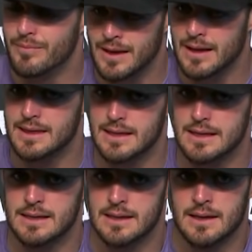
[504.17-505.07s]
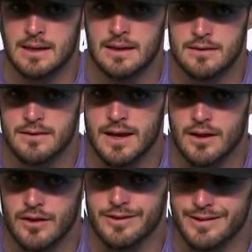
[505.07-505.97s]
And I think Zay and
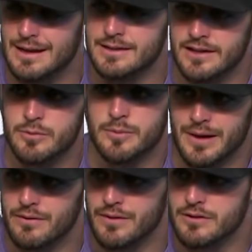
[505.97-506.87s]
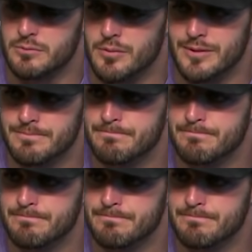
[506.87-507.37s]
all these guys have prepared for this moment.